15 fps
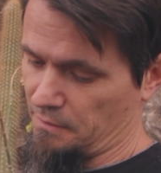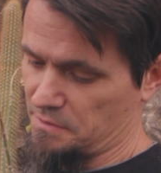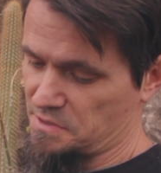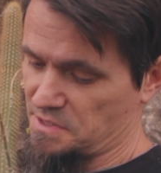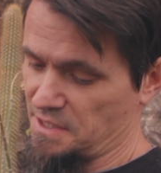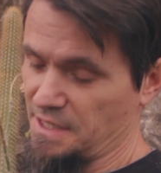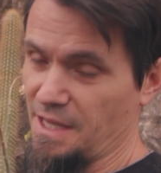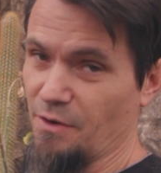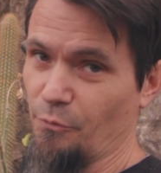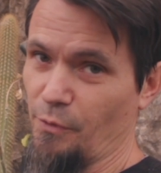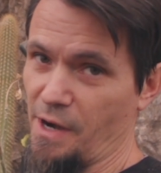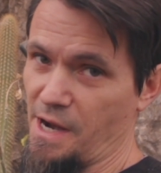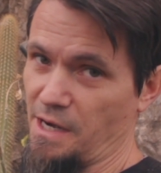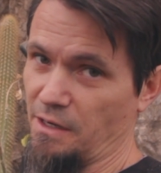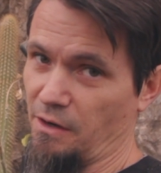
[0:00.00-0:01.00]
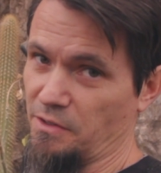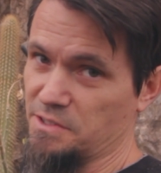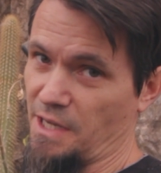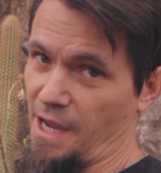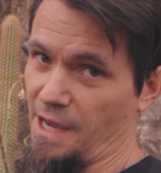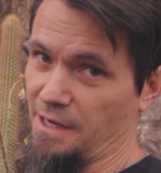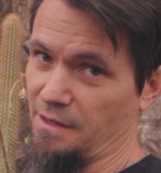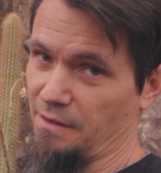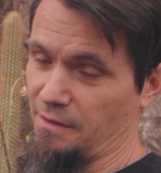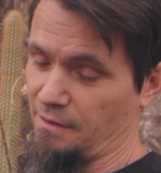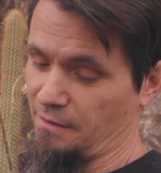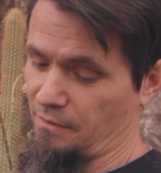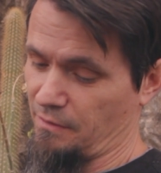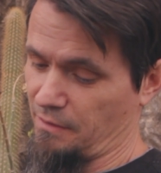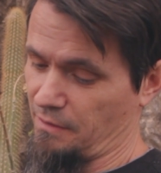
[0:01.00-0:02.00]
City and rain are tied
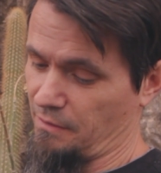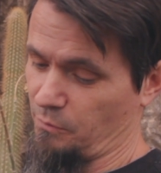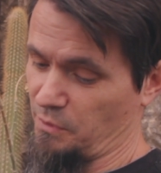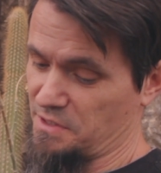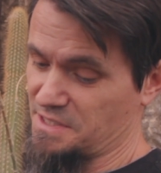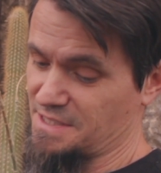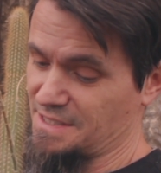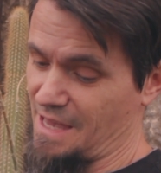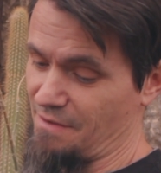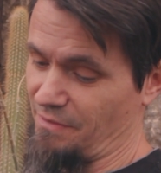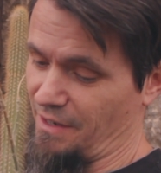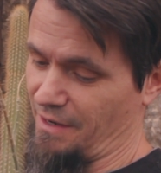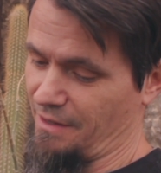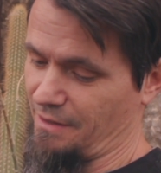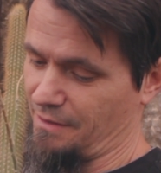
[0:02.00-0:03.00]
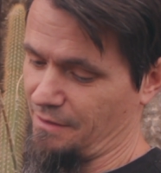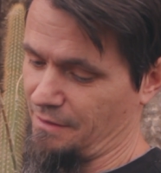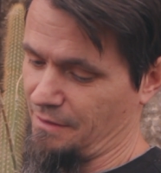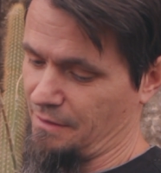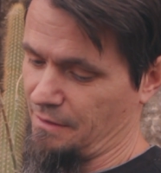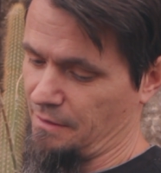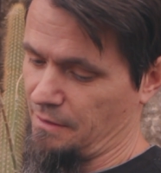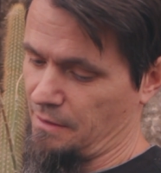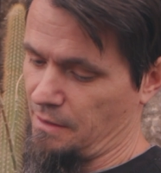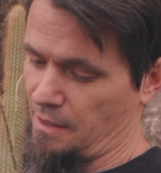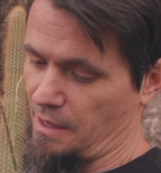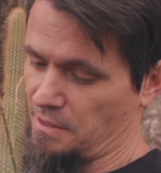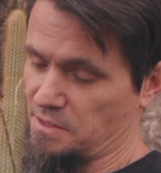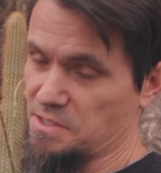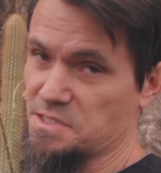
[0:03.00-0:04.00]
with 7,
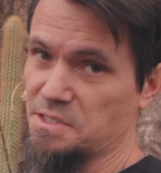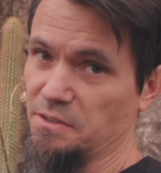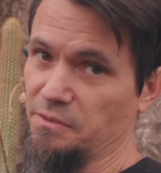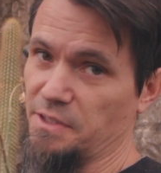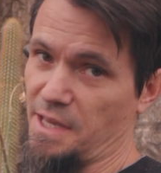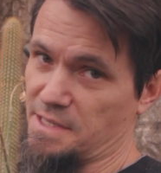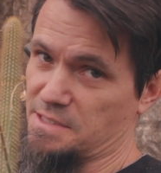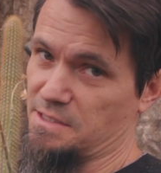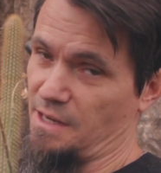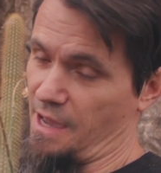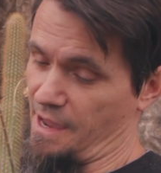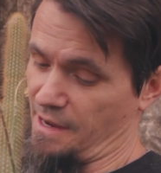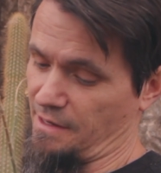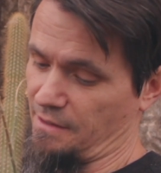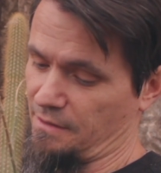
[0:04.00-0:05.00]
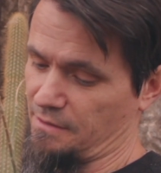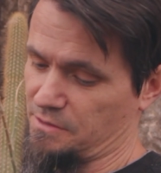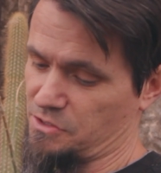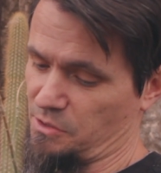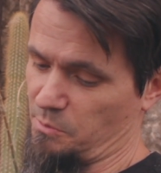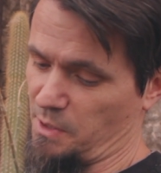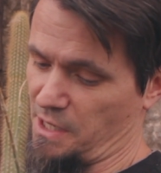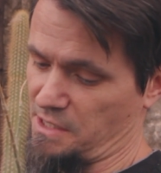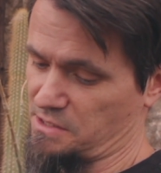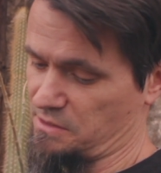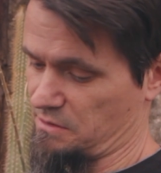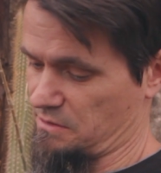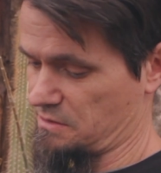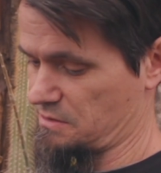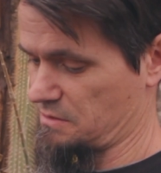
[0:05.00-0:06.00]
and distilled has 9
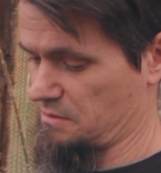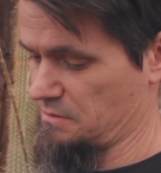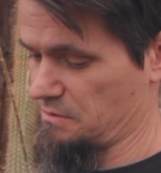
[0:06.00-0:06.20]
germinations.